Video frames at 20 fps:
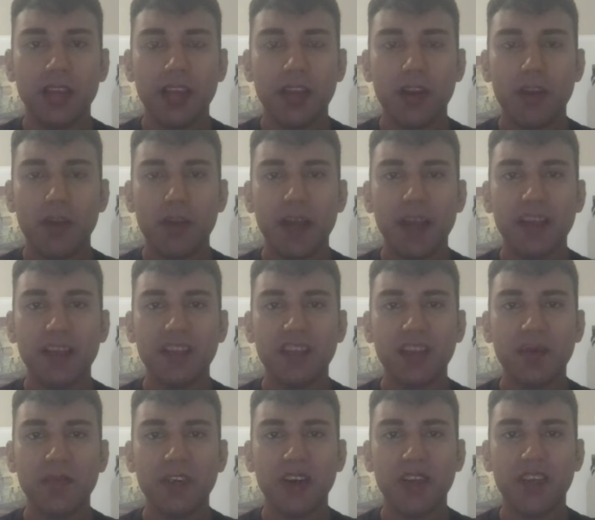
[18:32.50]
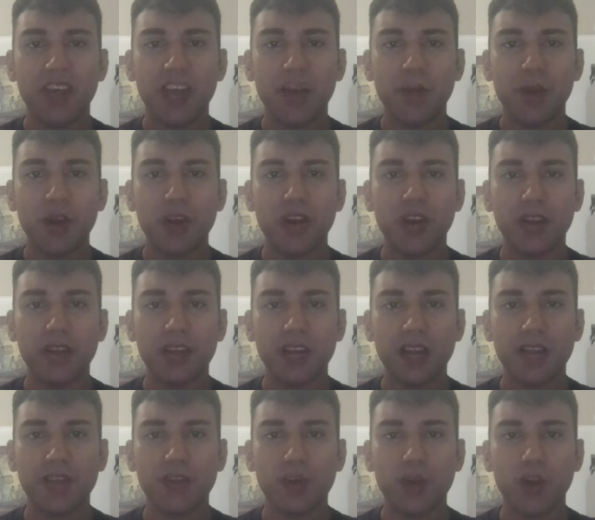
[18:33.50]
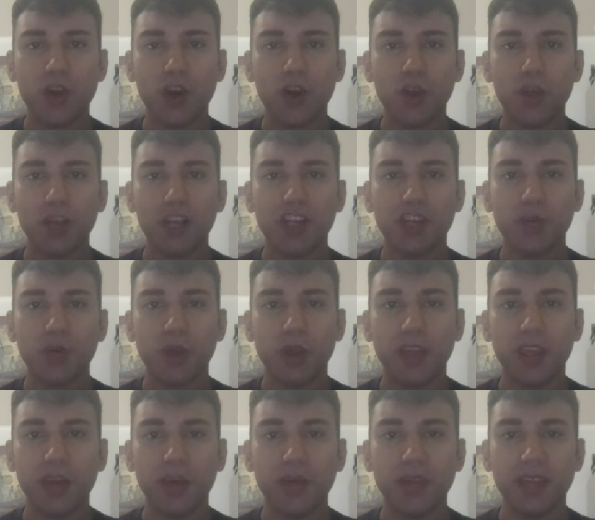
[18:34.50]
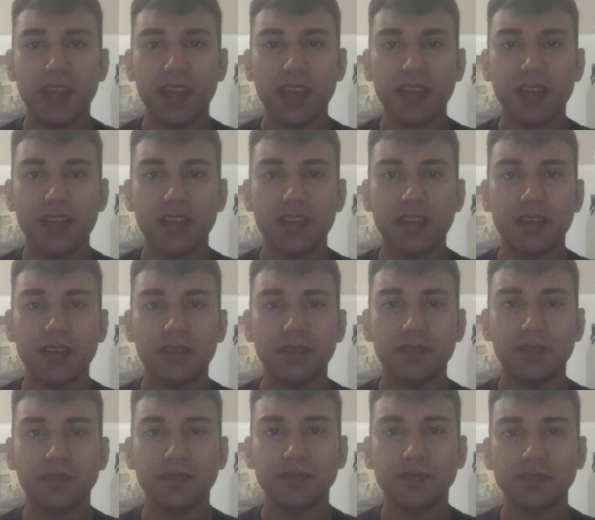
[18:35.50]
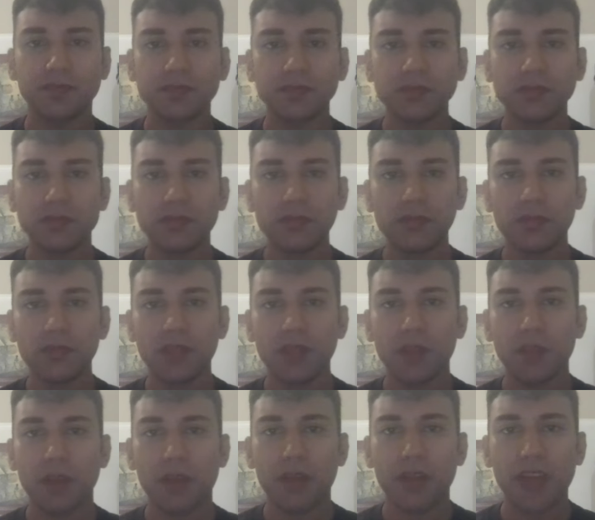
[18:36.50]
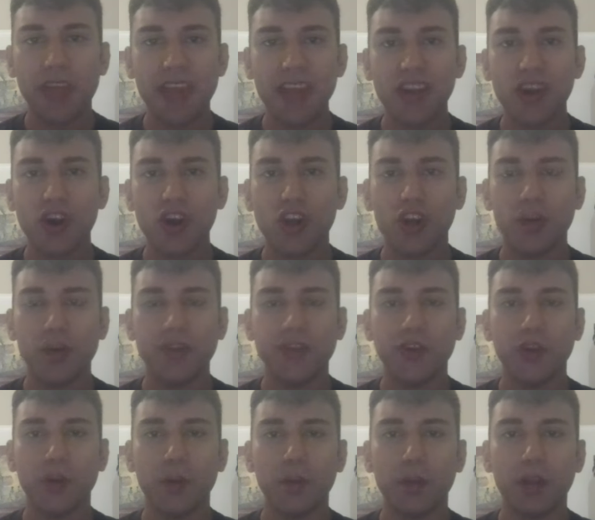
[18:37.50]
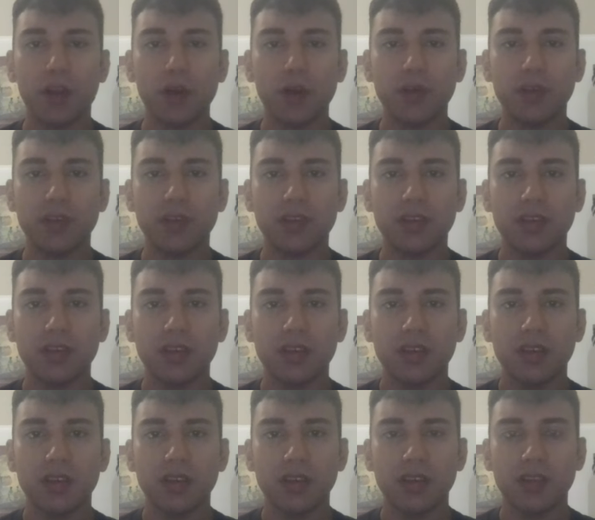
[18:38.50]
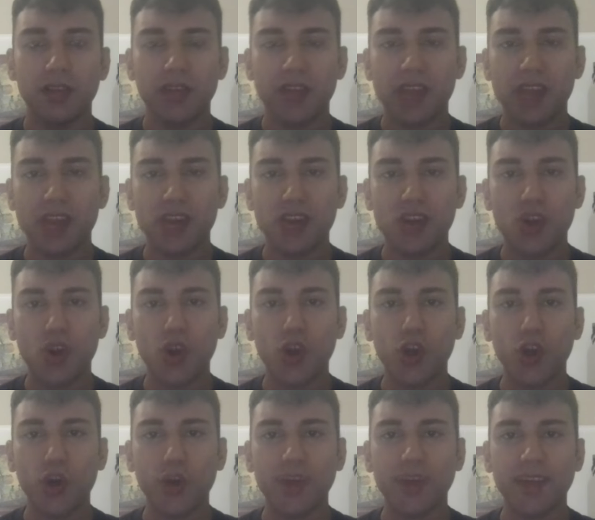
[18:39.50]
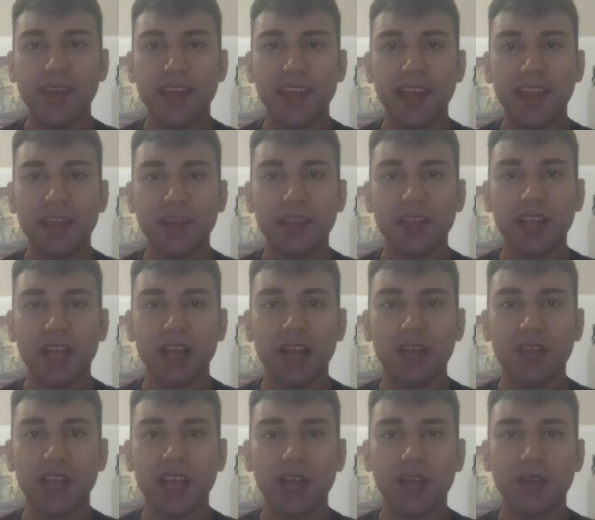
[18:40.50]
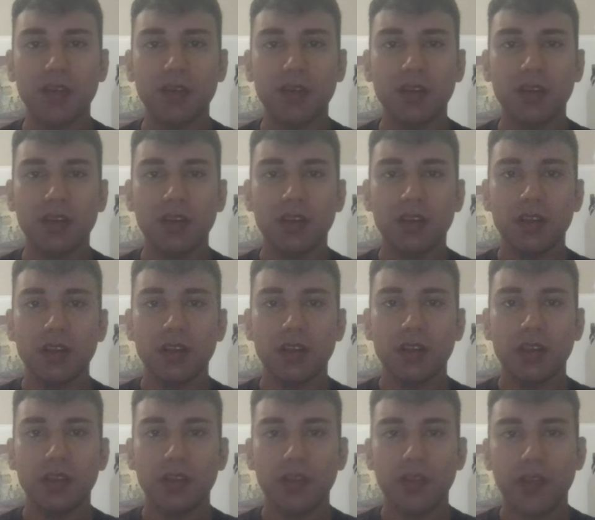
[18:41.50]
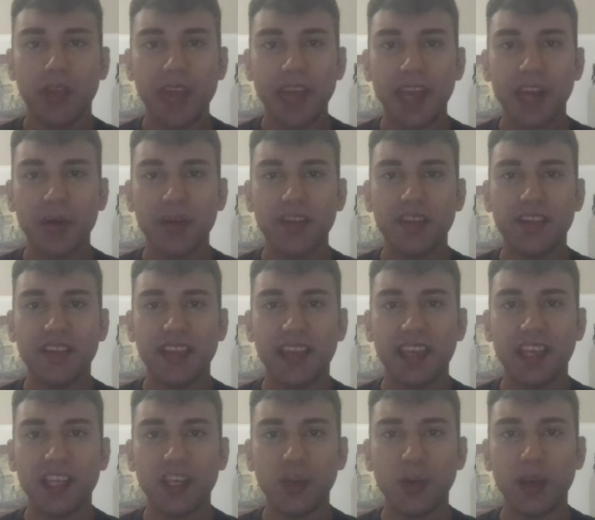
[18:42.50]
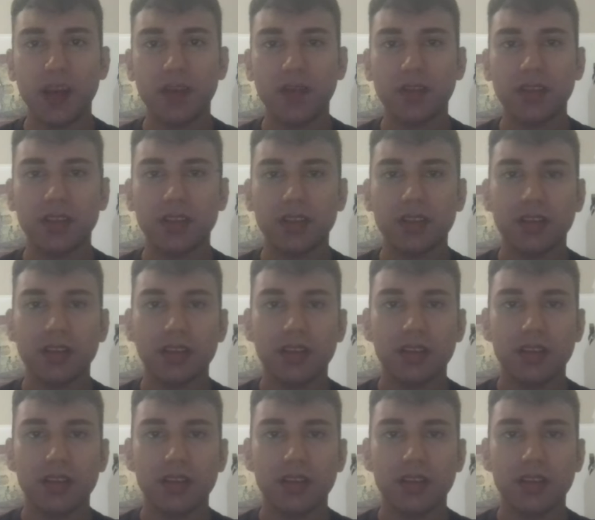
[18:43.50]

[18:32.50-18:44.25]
It reminds them that they weren't good enough to accomplish what you did. But they're not going to implode. They're not going to take themselves out. They're going to take you out.